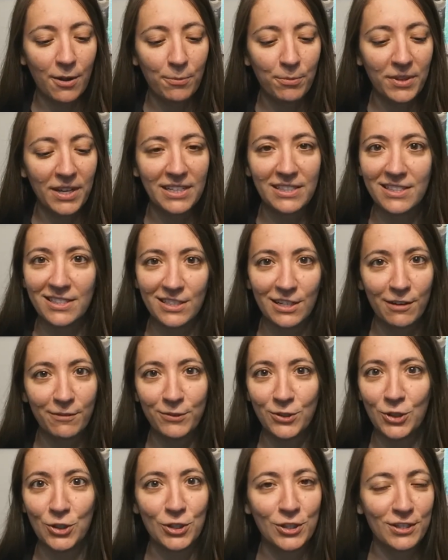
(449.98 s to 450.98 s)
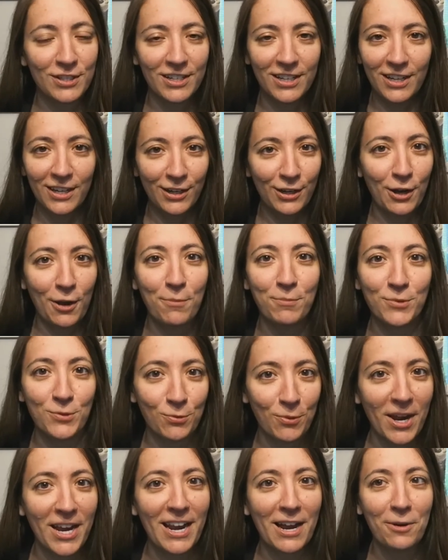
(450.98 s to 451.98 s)
that stuff just comes
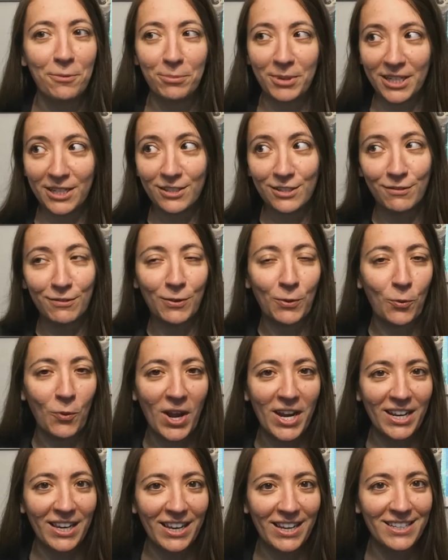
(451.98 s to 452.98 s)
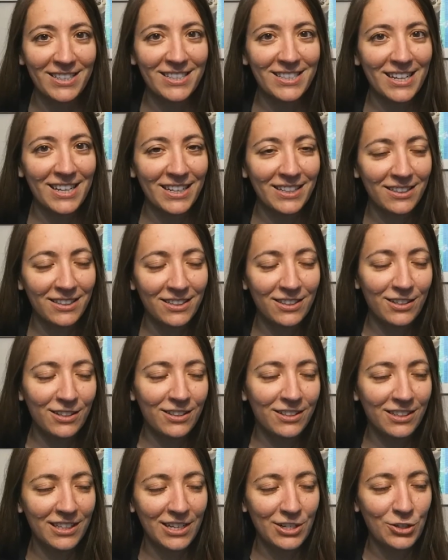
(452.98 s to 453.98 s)
right out because of the white lights that
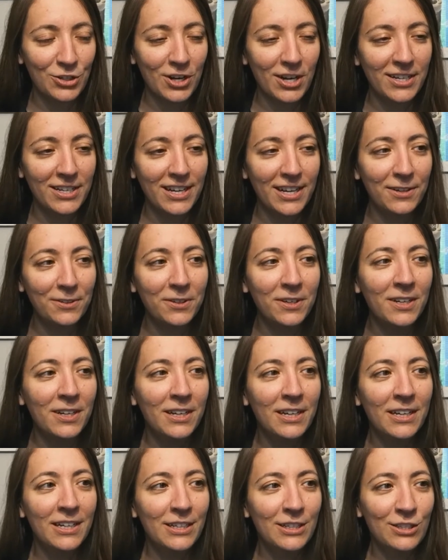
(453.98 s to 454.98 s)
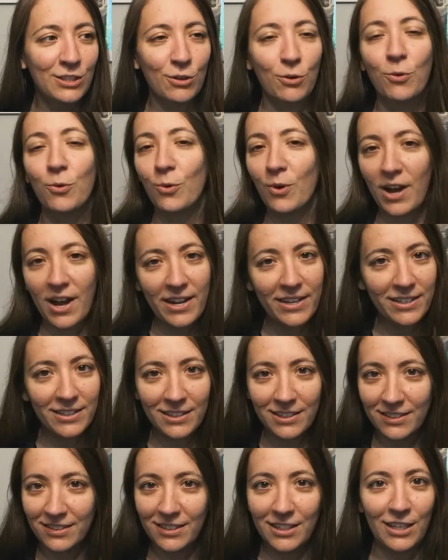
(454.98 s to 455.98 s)
shine down. So
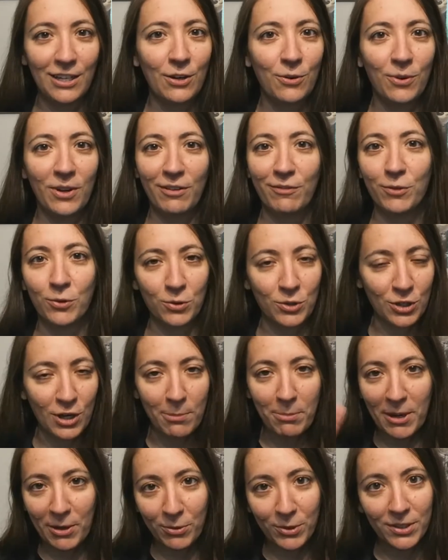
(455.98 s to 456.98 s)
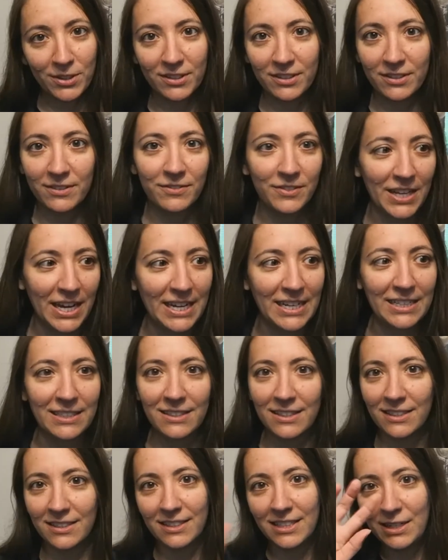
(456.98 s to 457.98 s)
I, you know, in Photoshop I will edit
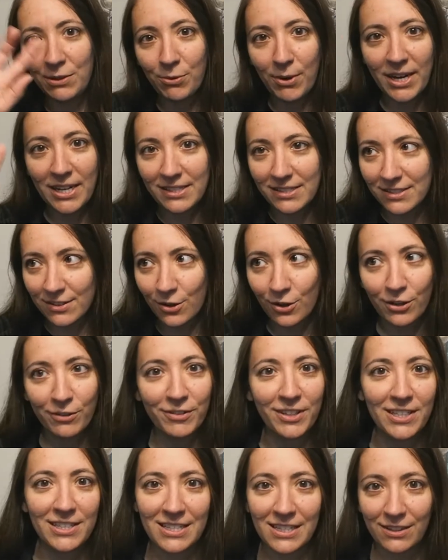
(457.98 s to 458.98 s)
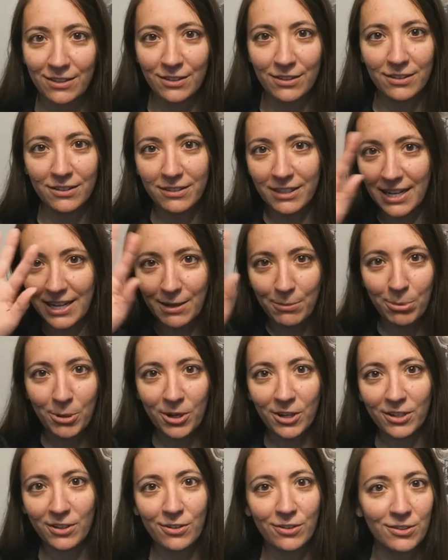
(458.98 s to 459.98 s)
and erase all of these little kind of
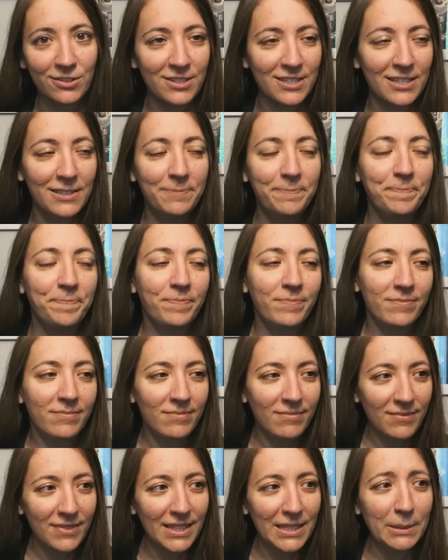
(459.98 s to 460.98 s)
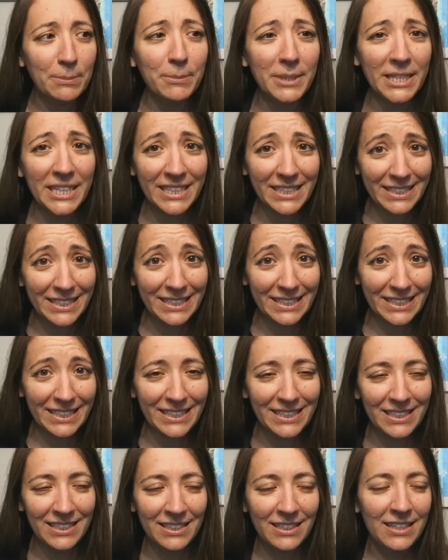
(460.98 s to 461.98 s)
particles and make it
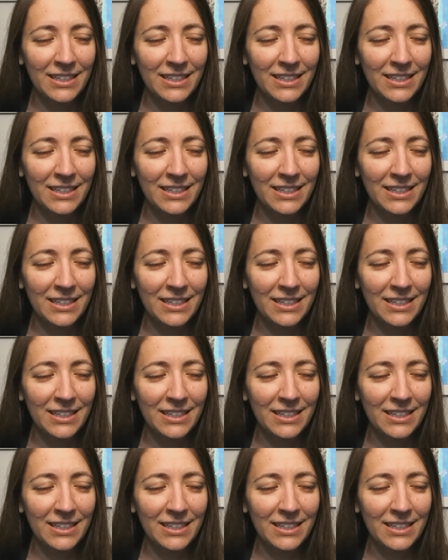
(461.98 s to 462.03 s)
clean.